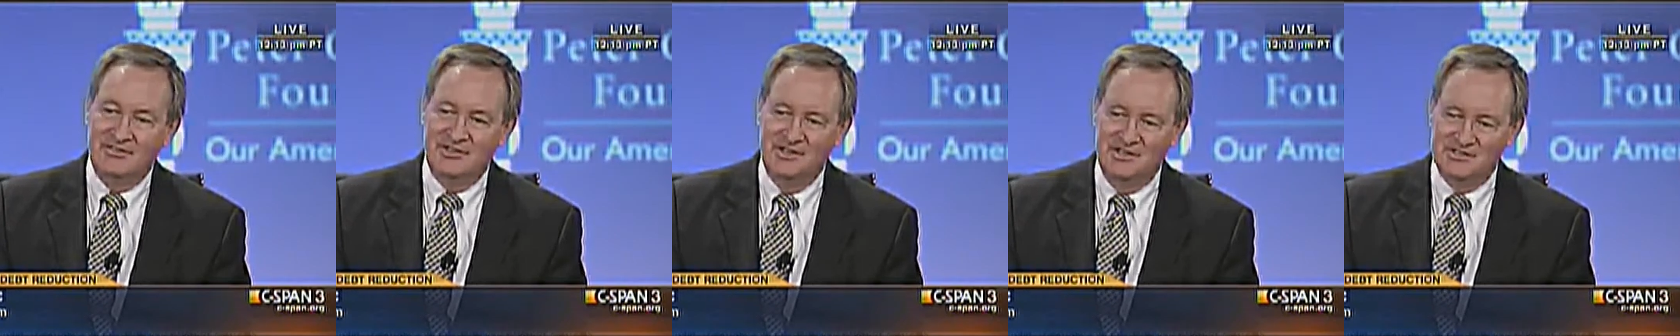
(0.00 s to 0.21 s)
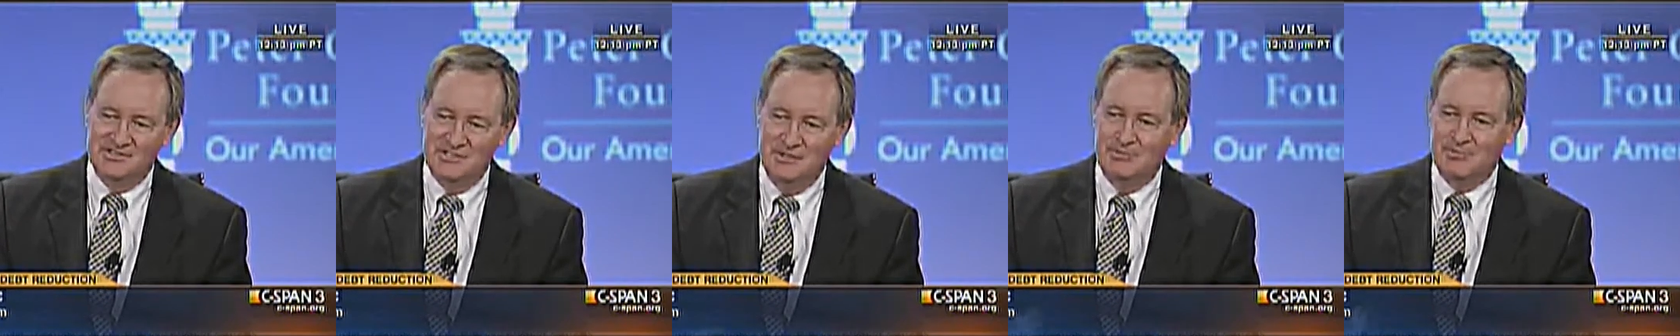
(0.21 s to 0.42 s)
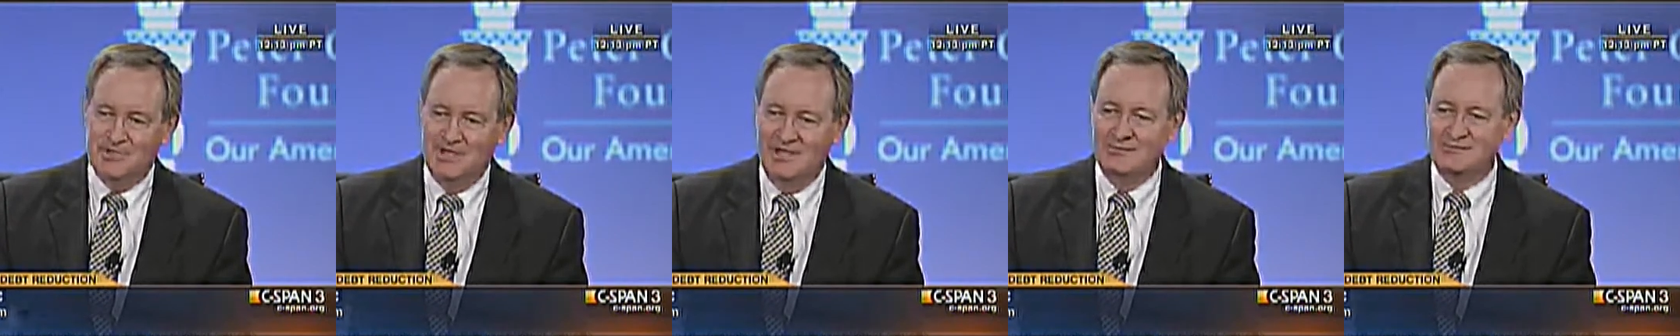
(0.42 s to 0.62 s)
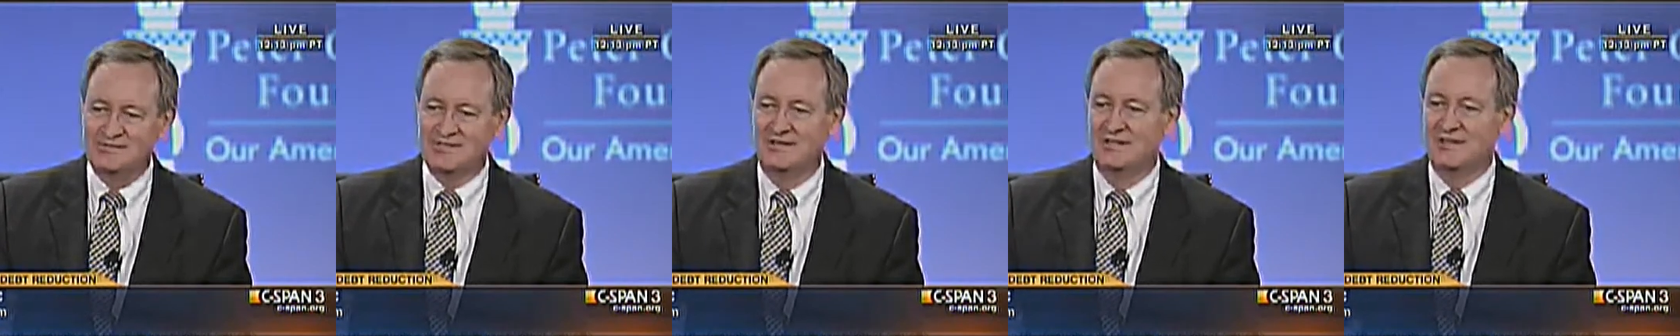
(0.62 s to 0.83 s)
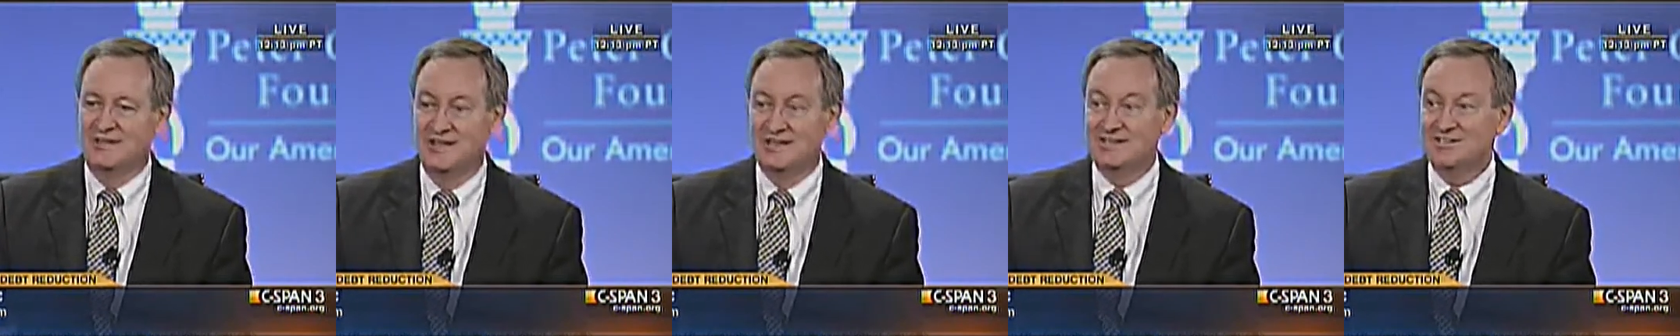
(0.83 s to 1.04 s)
think sometimes
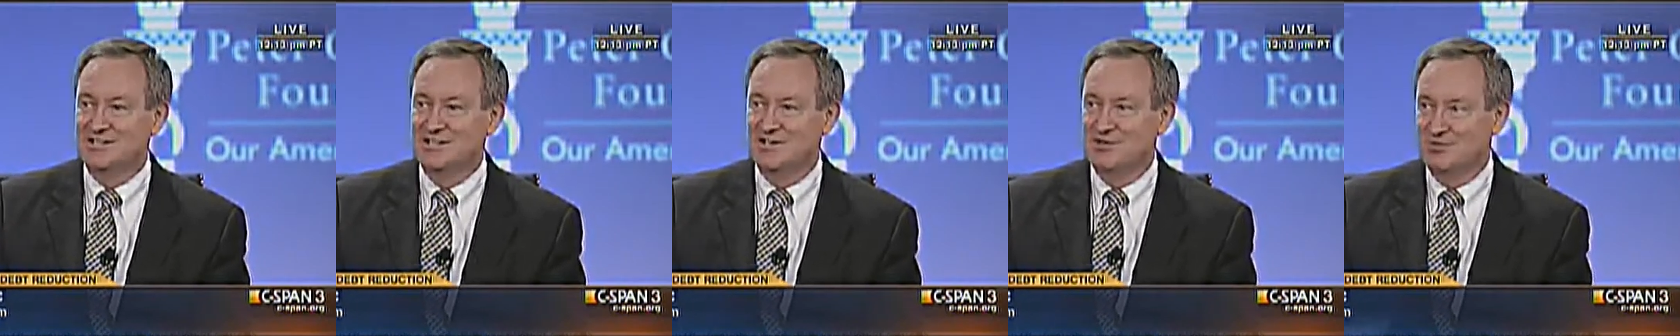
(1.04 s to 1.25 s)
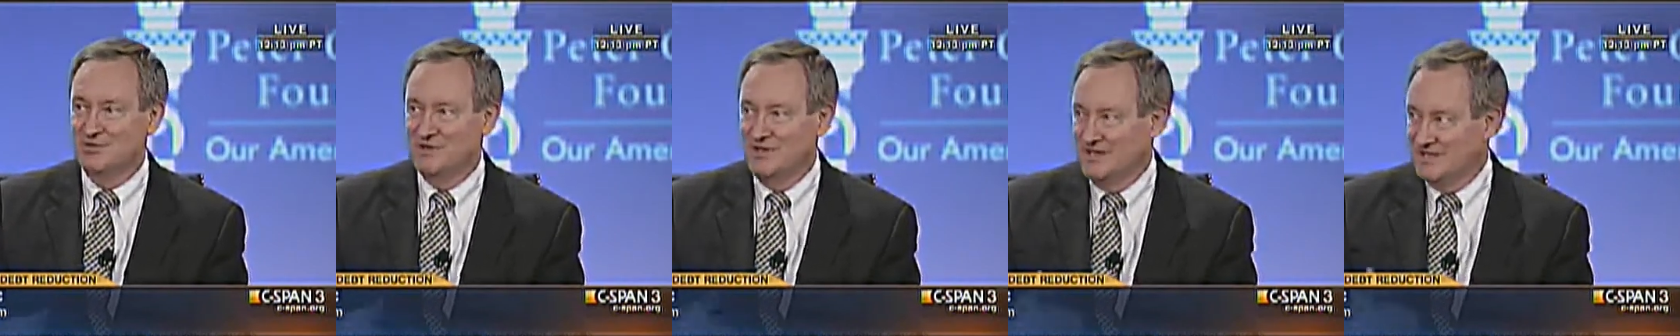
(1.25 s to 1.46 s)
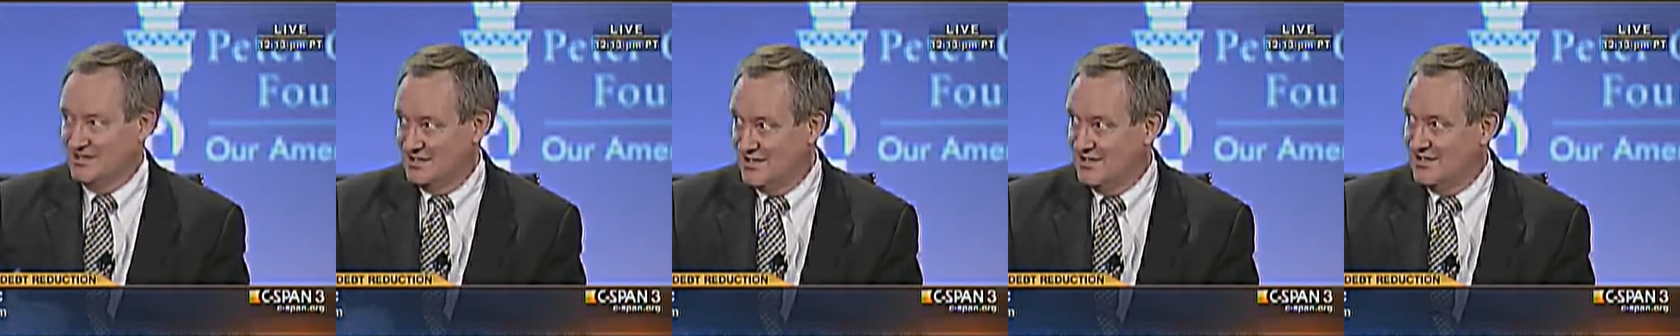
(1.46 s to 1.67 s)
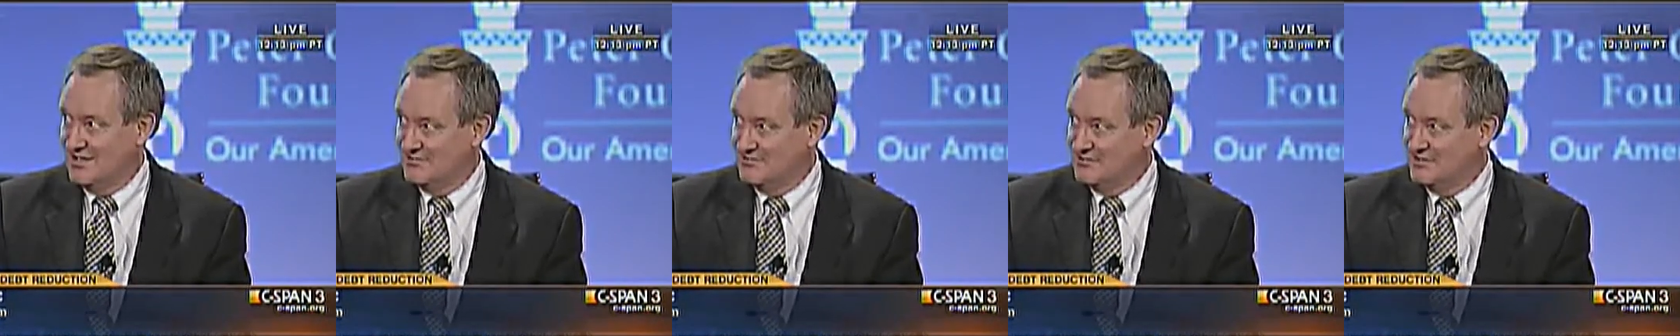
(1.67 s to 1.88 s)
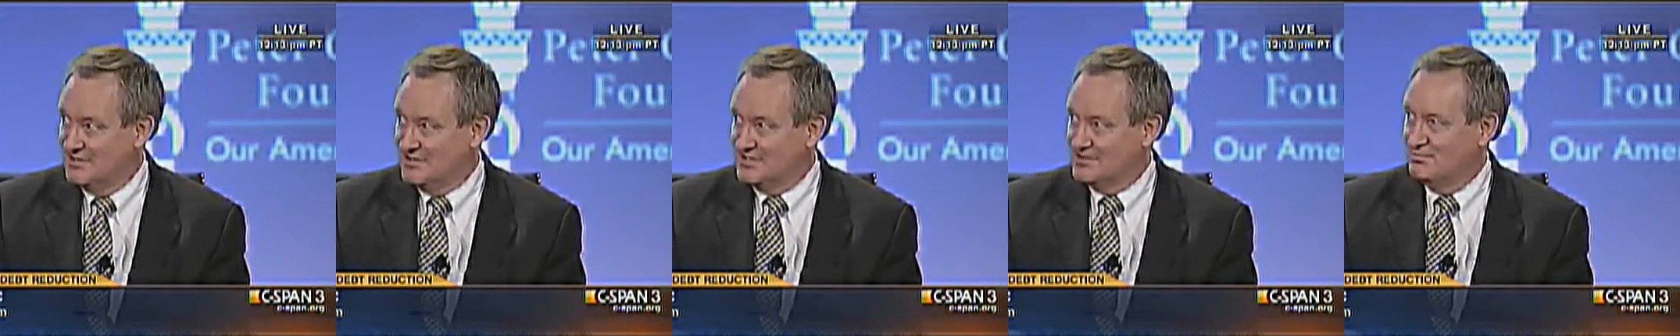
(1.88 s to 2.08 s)
like to create
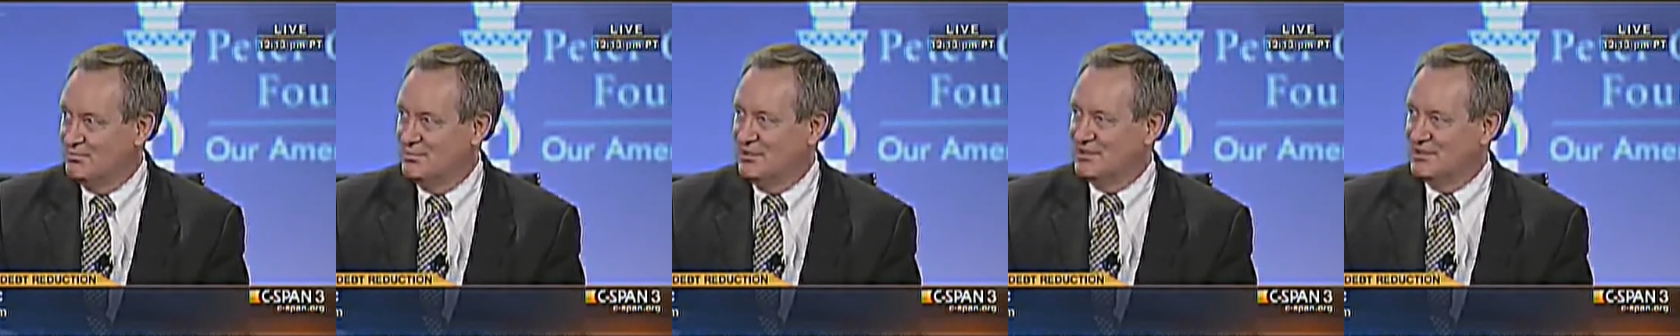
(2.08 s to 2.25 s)
conflict,